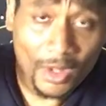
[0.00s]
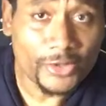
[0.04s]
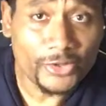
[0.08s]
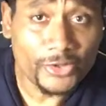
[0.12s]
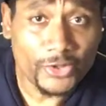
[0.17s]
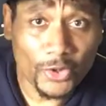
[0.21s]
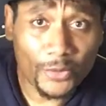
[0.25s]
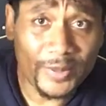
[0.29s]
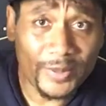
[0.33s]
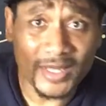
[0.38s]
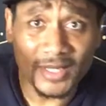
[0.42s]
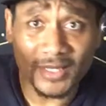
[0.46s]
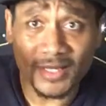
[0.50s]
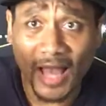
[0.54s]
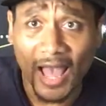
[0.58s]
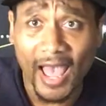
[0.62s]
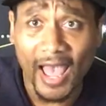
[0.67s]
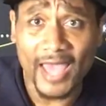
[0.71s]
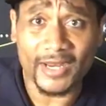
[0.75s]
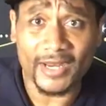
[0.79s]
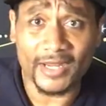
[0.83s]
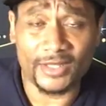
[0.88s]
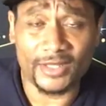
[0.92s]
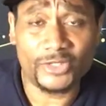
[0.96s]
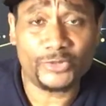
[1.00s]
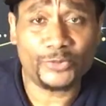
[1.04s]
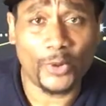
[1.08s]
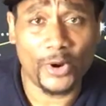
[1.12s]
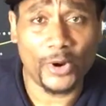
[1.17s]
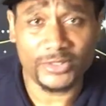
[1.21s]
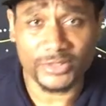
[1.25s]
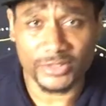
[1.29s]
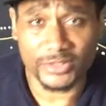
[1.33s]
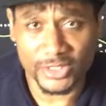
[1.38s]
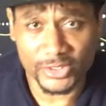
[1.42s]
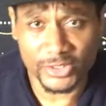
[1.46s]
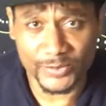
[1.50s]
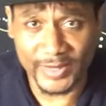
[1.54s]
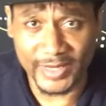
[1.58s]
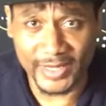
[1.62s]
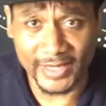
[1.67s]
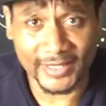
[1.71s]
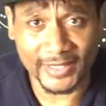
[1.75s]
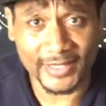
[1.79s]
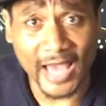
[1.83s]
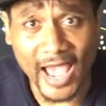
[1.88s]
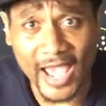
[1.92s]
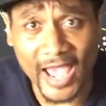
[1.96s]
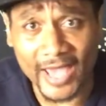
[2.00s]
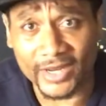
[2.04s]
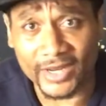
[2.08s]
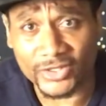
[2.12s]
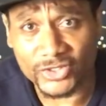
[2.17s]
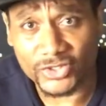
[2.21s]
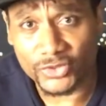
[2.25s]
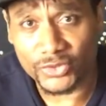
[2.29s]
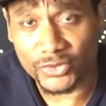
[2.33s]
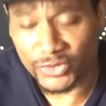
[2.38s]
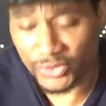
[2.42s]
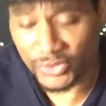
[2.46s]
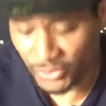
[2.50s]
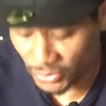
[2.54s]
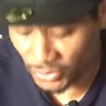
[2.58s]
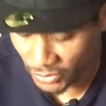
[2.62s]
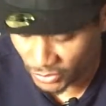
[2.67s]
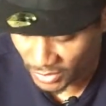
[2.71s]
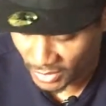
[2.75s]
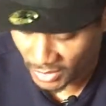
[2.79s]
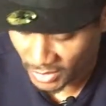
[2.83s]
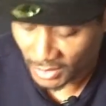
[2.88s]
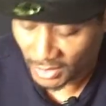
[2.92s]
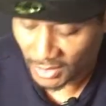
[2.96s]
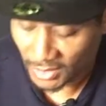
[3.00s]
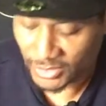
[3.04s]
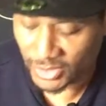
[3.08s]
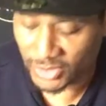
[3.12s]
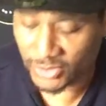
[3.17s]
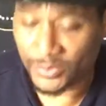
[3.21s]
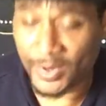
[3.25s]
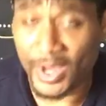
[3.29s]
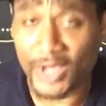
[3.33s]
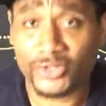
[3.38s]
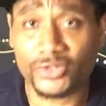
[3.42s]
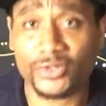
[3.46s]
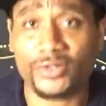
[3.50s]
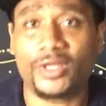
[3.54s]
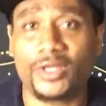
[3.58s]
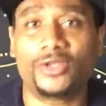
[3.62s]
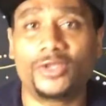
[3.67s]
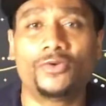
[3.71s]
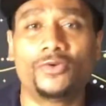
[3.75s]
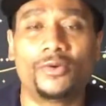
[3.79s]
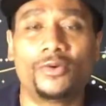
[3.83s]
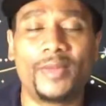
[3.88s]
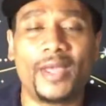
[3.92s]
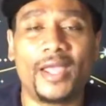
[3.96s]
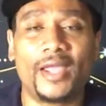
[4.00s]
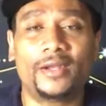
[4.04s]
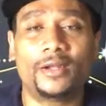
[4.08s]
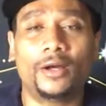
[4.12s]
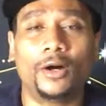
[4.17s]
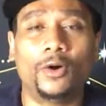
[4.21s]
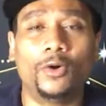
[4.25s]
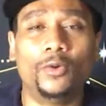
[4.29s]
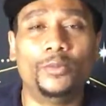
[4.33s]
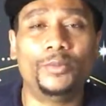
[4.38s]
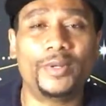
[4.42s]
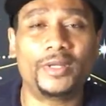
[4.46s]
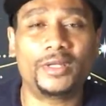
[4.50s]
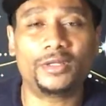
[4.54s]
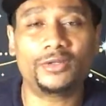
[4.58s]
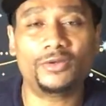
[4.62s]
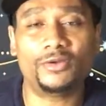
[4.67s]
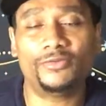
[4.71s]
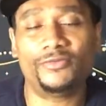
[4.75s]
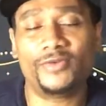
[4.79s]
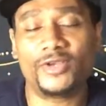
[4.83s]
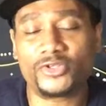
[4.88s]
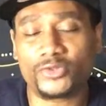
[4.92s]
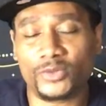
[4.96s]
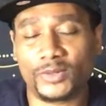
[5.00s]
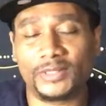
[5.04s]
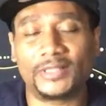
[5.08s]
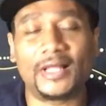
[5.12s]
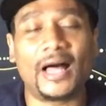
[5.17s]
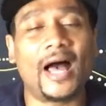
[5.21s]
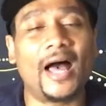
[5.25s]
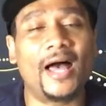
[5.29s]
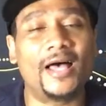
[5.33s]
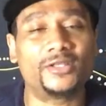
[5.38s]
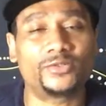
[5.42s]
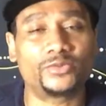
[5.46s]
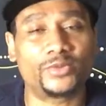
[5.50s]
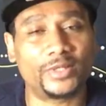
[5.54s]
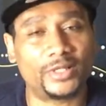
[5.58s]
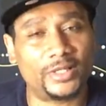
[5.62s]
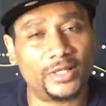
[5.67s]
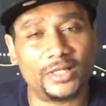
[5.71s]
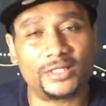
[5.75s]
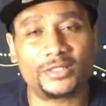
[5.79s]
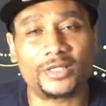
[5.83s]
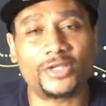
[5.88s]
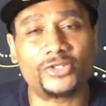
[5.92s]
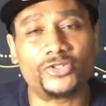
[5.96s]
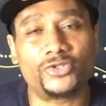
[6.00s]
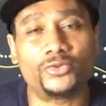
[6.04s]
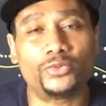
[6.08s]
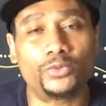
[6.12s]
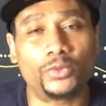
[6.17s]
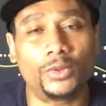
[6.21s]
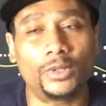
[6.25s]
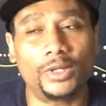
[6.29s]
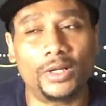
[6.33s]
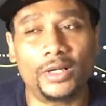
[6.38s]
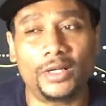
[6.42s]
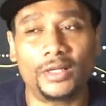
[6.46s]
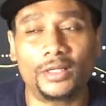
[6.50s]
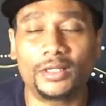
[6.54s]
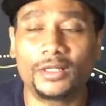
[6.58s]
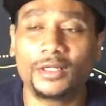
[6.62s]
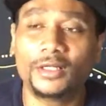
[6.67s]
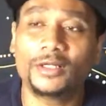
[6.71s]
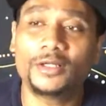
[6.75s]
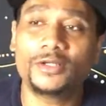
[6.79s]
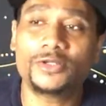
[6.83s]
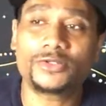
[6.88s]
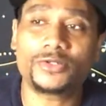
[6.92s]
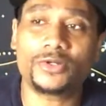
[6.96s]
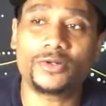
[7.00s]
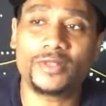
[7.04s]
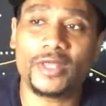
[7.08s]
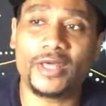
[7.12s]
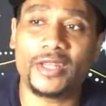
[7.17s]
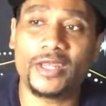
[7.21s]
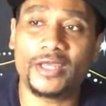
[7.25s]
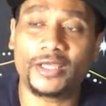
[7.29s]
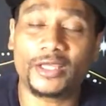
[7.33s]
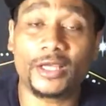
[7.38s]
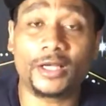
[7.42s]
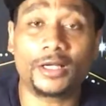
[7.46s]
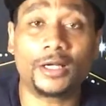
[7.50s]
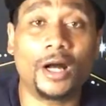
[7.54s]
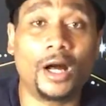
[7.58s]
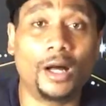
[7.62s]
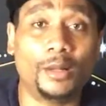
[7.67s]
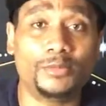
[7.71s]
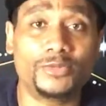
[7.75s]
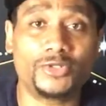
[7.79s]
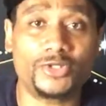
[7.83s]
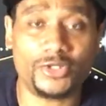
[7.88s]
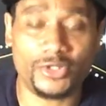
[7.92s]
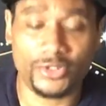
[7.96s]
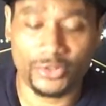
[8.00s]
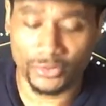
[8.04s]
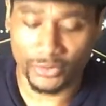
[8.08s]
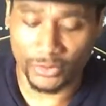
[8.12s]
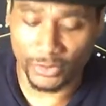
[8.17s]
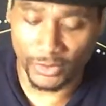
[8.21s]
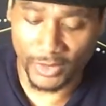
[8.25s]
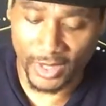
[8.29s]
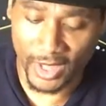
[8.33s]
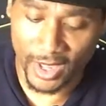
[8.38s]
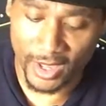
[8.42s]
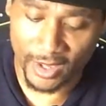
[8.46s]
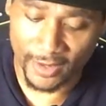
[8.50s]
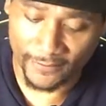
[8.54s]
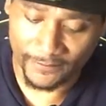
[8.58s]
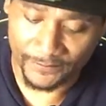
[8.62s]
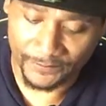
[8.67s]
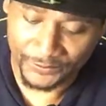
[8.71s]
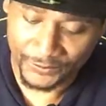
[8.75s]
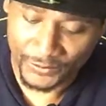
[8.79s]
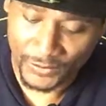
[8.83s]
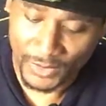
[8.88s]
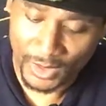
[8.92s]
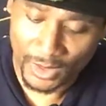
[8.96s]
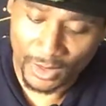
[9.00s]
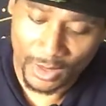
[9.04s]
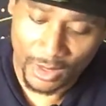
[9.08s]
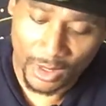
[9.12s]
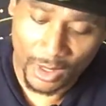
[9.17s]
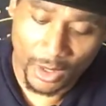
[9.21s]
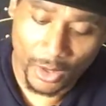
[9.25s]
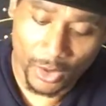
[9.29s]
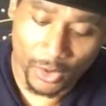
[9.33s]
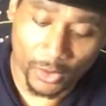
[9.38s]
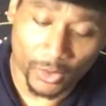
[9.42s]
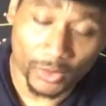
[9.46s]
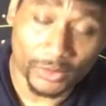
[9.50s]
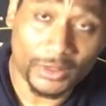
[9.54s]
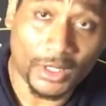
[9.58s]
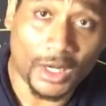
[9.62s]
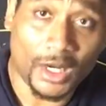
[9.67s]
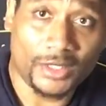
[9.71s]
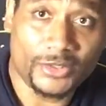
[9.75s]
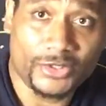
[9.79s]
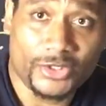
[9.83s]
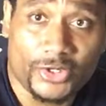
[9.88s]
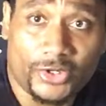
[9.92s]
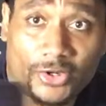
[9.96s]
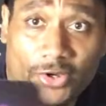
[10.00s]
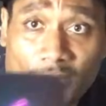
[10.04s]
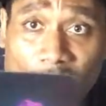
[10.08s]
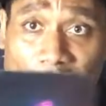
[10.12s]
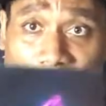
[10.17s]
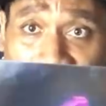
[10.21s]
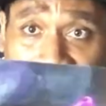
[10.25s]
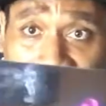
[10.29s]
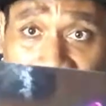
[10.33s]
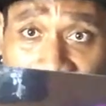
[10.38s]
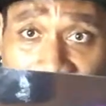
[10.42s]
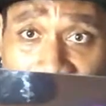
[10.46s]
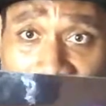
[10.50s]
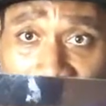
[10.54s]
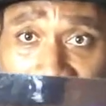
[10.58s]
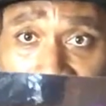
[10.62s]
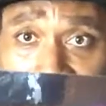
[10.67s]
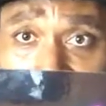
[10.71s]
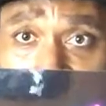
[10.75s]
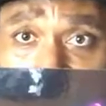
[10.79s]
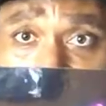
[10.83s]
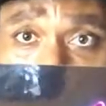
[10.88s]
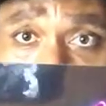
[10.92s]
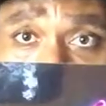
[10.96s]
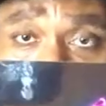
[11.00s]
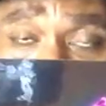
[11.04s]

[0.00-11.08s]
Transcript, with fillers: you're being guided. This person is being guided to you. Just make sure that you remain open and you visualize what it is that you want so that it could come to you, okay? Hold on to your money. I don't know if